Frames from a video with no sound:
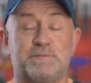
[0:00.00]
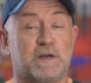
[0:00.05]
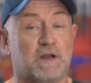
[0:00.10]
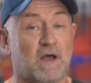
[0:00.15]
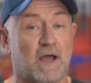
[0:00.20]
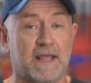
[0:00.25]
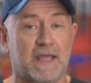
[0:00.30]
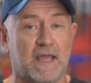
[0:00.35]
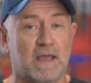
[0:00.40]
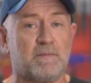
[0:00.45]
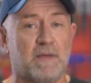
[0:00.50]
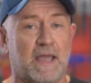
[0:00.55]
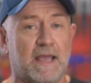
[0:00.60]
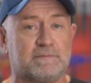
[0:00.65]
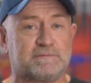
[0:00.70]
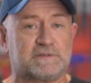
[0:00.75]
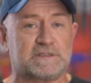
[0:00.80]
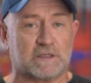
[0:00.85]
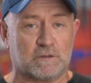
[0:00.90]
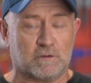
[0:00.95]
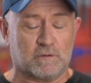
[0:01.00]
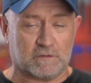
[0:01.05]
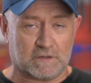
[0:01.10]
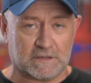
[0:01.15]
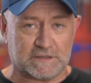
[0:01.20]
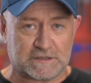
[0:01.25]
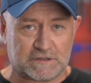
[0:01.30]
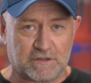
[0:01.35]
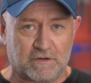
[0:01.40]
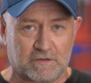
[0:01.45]
but I am
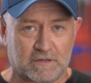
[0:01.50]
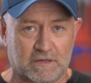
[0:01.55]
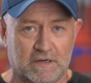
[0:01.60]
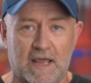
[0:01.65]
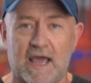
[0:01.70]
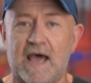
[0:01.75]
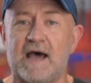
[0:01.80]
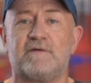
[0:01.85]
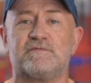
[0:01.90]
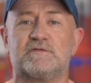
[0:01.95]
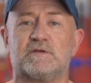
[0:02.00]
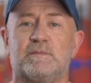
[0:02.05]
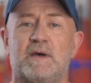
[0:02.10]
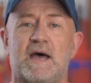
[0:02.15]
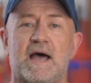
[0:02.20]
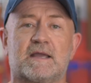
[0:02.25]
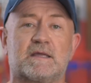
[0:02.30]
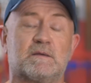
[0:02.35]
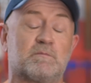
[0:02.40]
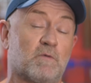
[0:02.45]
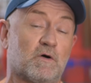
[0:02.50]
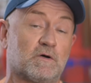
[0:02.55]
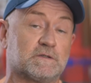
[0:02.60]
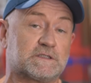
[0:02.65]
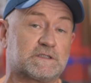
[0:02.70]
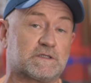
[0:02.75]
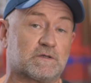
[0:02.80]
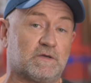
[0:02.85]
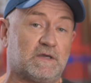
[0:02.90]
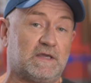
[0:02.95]
absolutely certain aftermarket
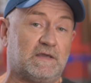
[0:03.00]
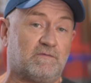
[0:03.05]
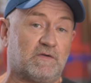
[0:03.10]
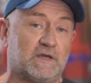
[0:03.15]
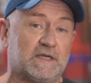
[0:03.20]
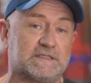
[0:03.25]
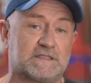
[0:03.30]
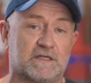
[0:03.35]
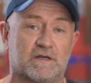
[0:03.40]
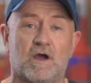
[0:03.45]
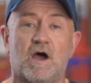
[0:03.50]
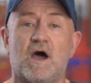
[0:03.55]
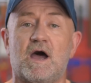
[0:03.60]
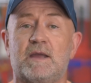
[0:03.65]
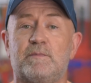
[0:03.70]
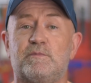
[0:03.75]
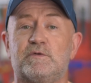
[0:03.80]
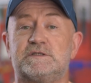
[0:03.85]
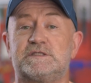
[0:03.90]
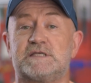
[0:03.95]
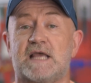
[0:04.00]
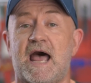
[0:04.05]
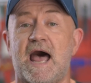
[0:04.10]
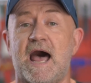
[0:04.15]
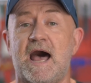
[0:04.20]
mods to EVs and hybrids